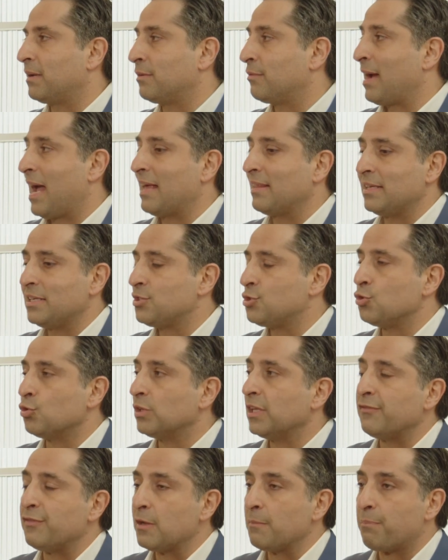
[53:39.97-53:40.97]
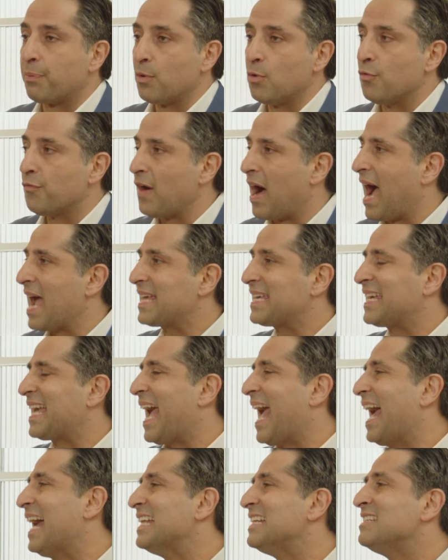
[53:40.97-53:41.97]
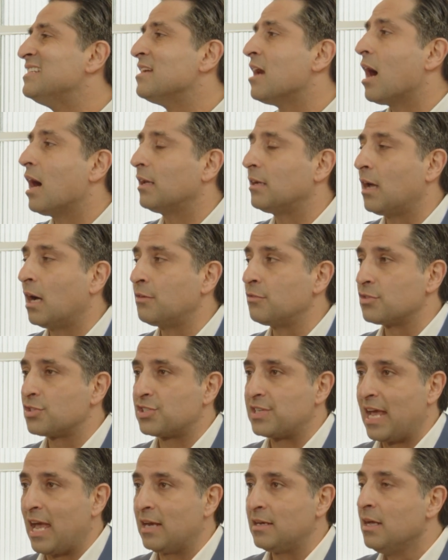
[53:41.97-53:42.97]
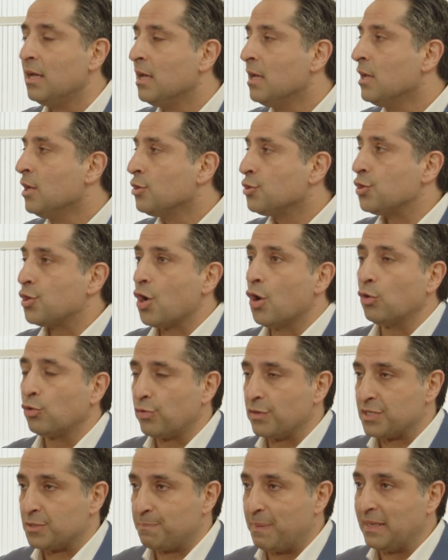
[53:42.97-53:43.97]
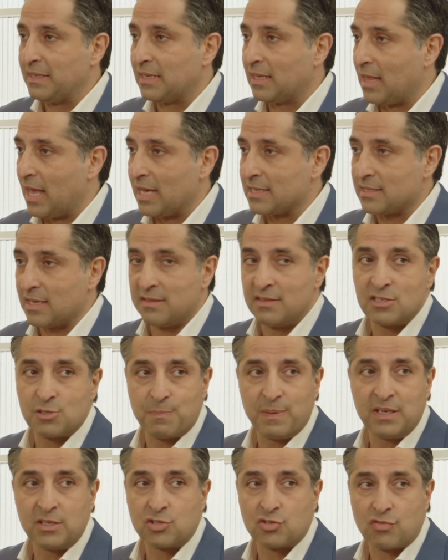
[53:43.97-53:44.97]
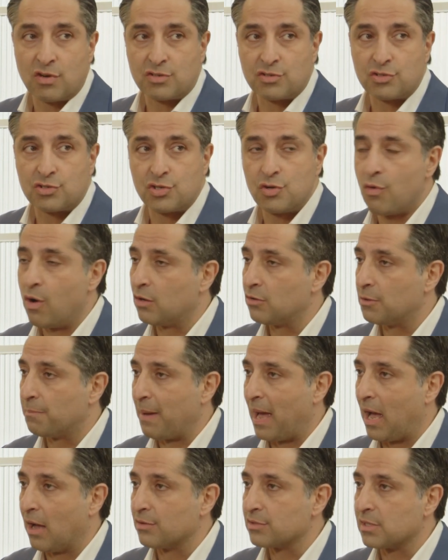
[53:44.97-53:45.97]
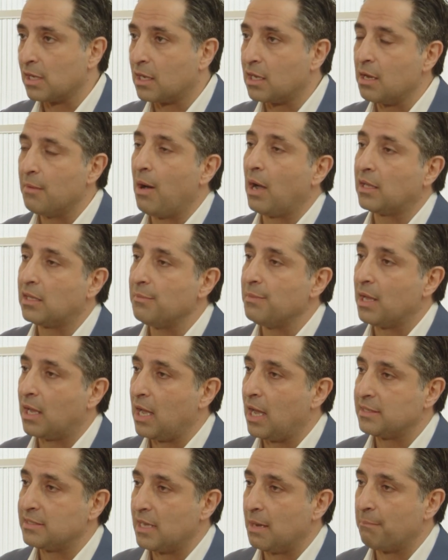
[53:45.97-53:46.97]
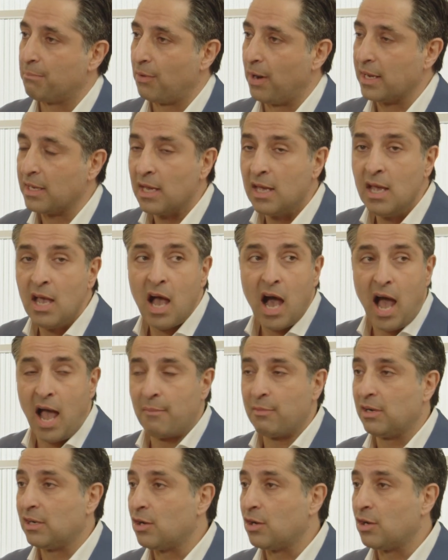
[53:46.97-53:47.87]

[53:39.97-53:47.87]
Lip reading: the reality is you're living proof. I cannot understand. You go into a spin class and the spin instructor's 200 pounds. Like, come on, give me a goddamn break. I'm going to